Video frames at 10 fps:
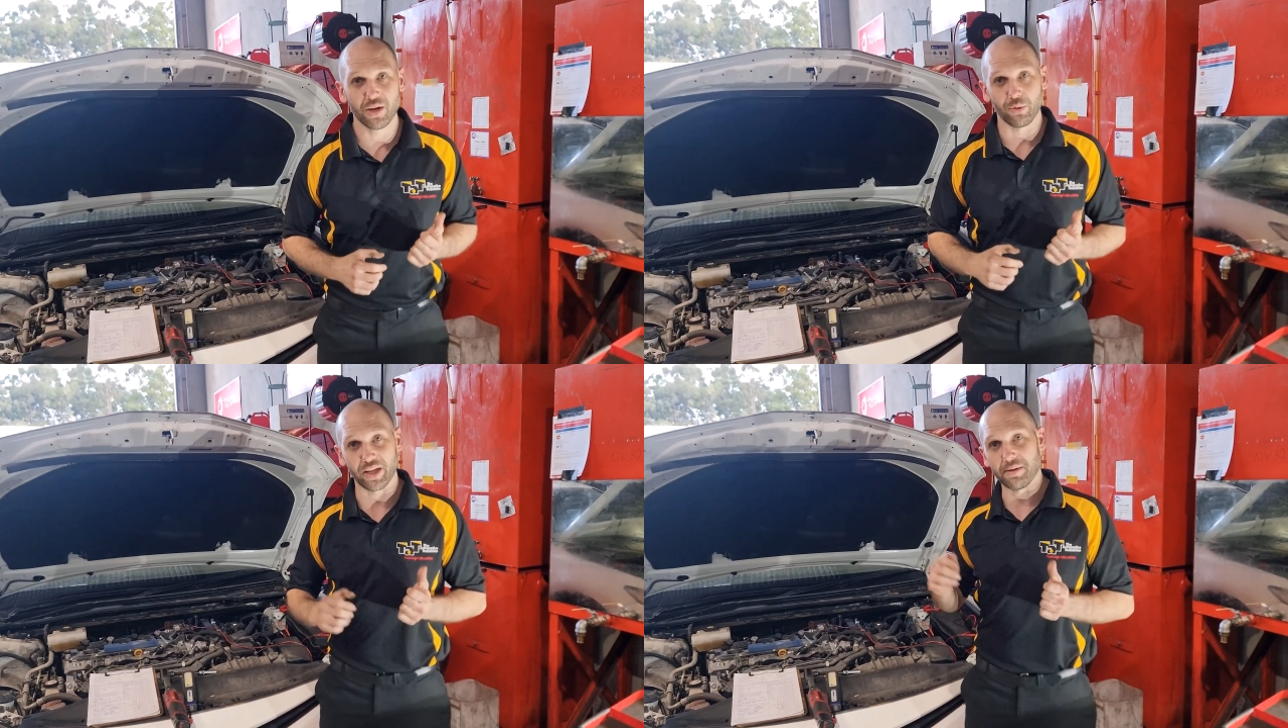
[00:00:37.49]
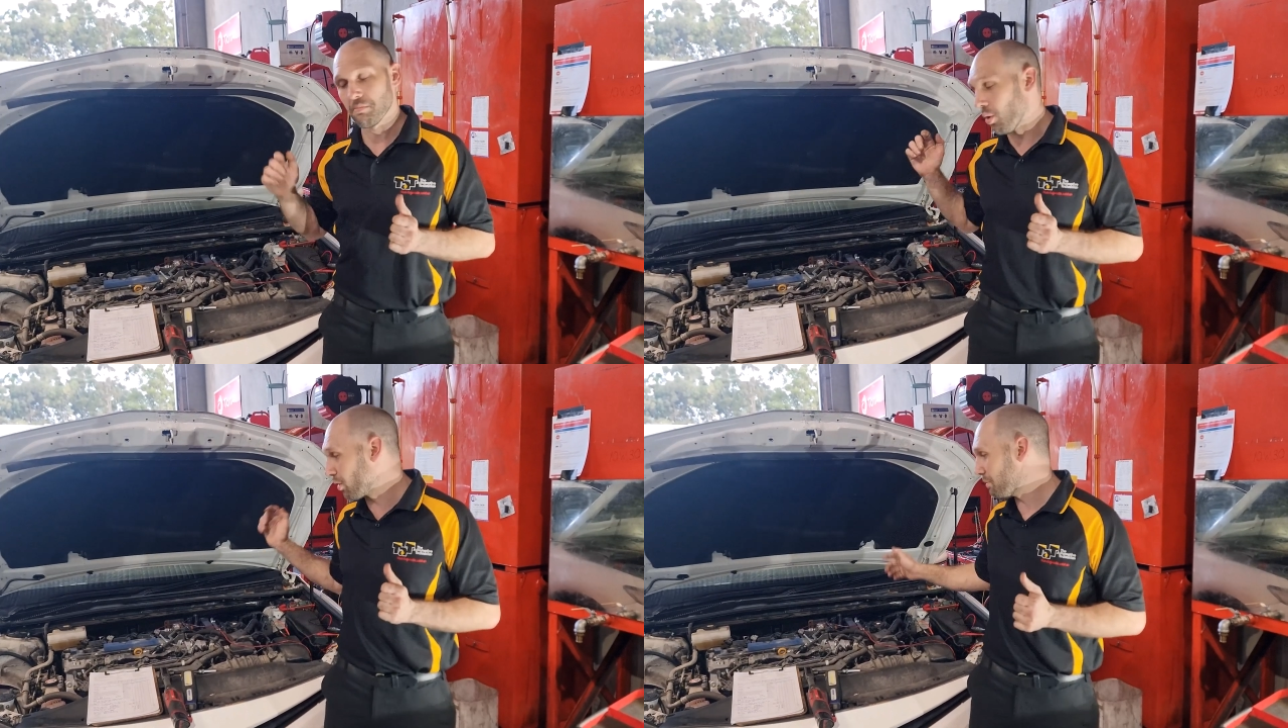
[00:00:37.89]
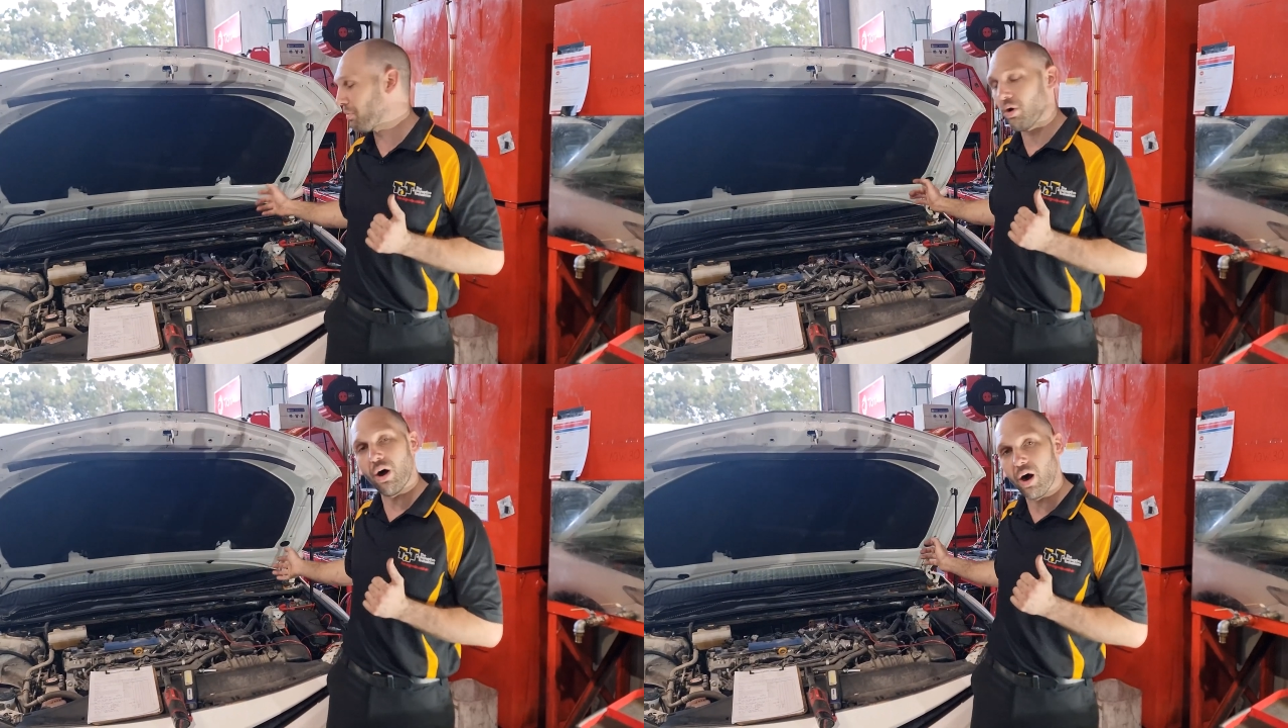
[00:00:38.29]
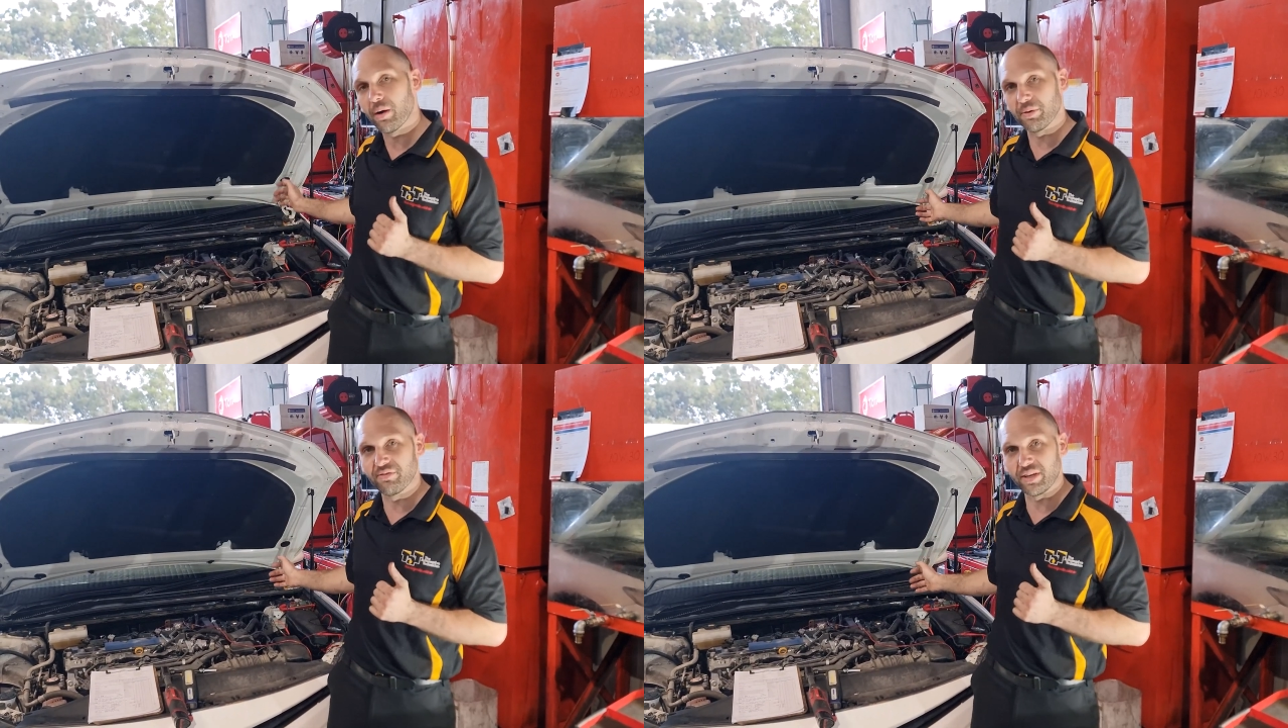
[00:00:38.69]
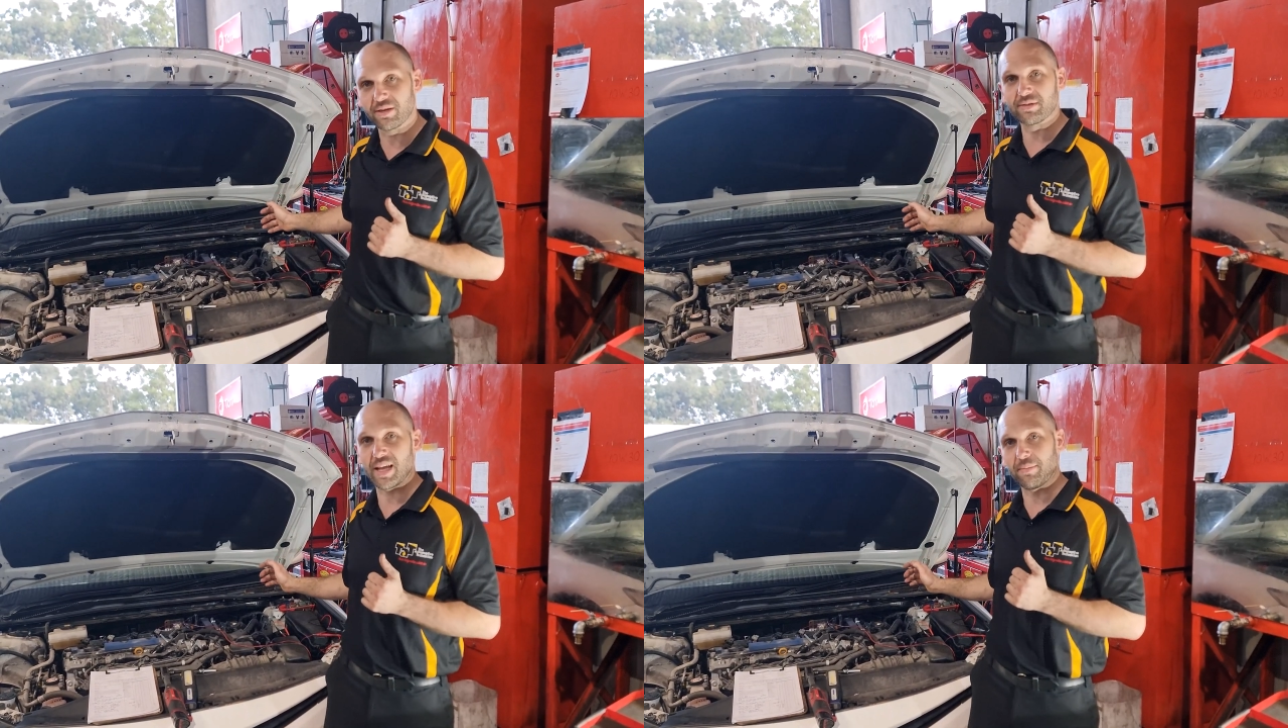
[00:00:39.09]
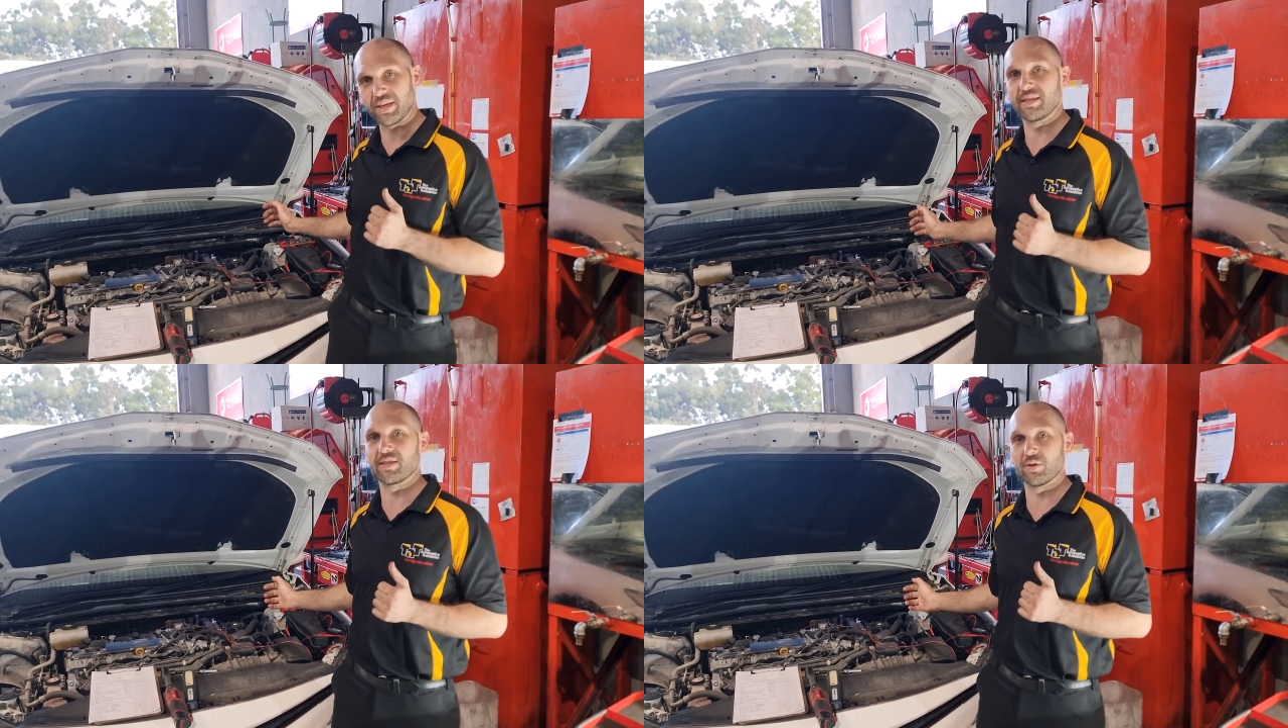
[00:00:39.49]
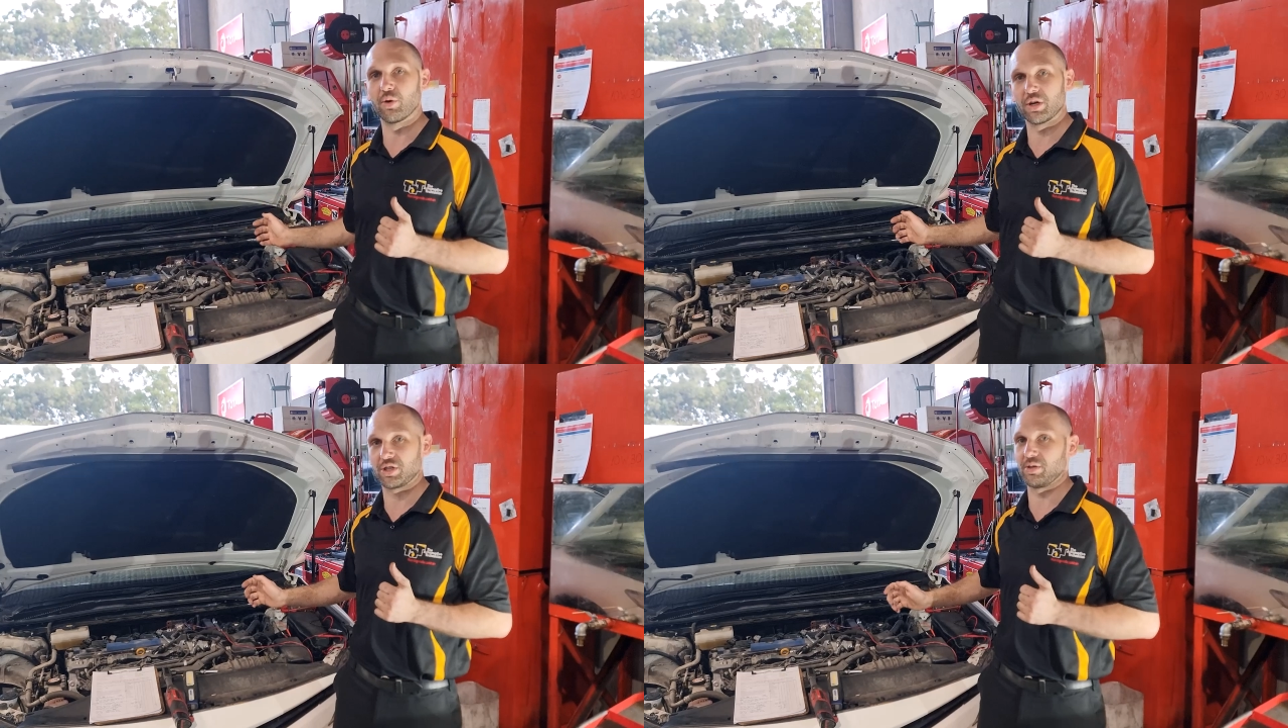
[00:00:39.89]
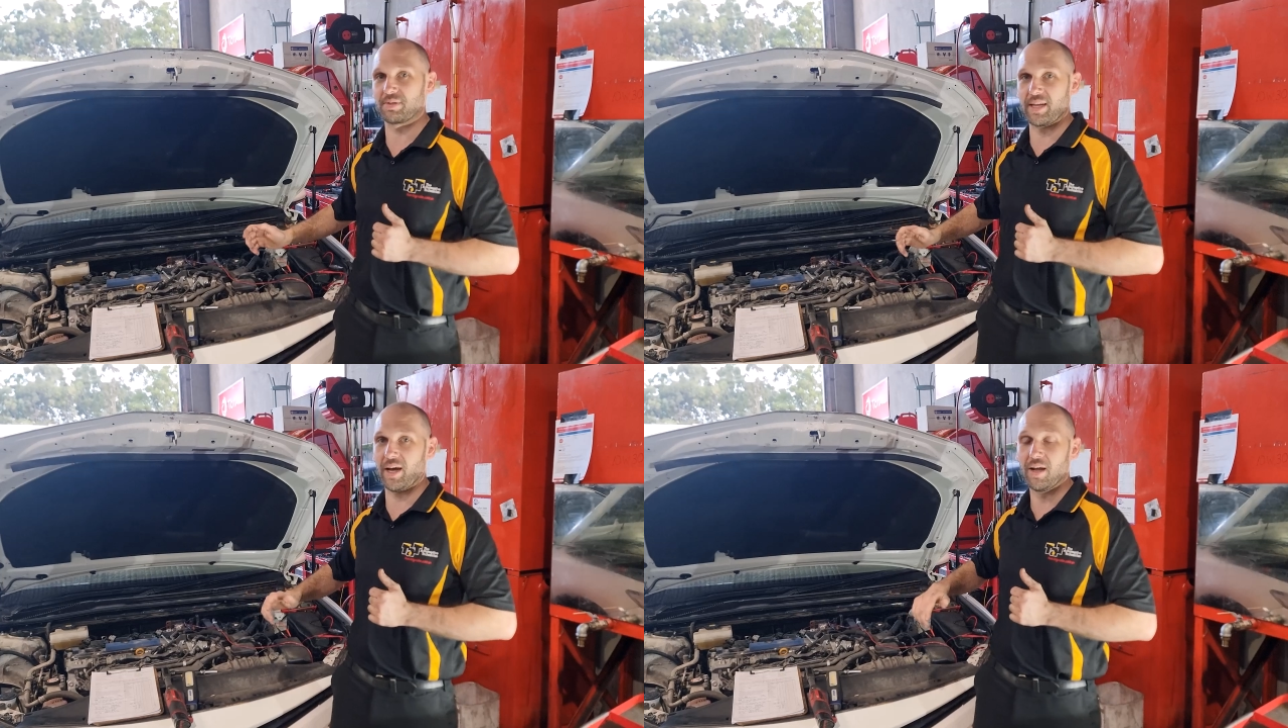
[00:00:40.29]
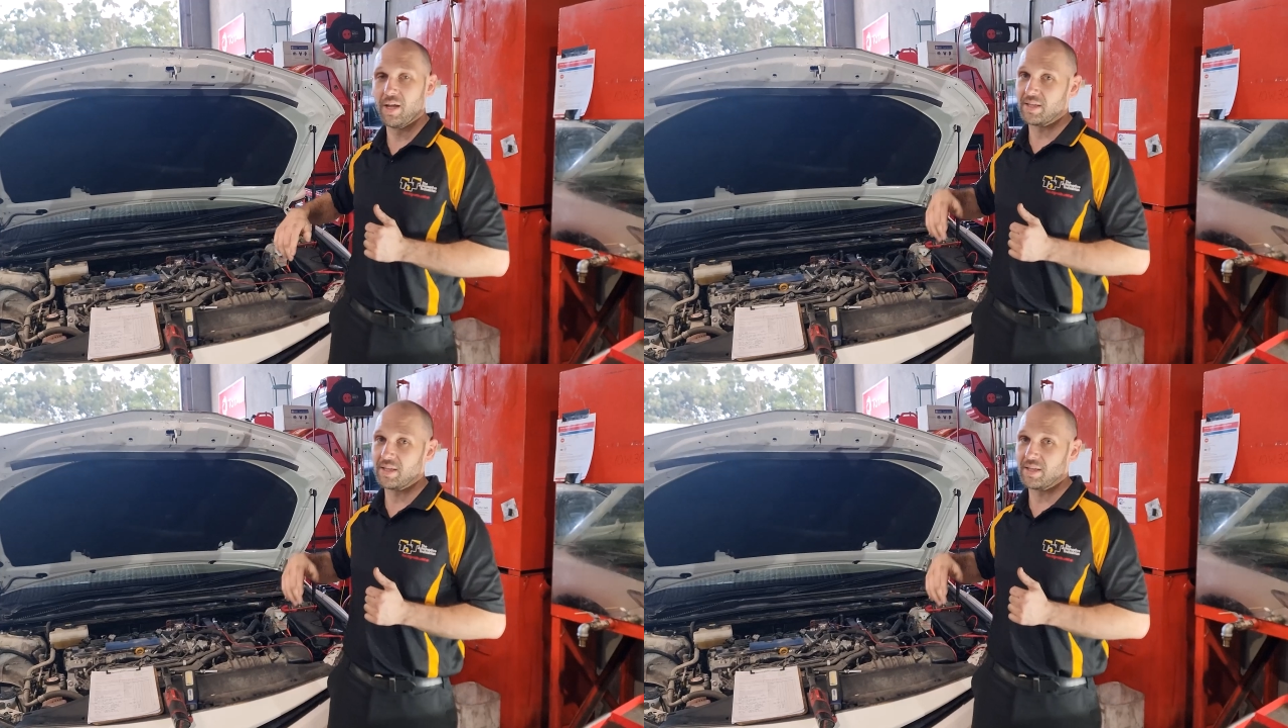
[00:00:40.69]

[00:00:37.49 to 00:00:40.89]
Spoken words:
We're getting more and more hybrid vehicles coming into the workshops now,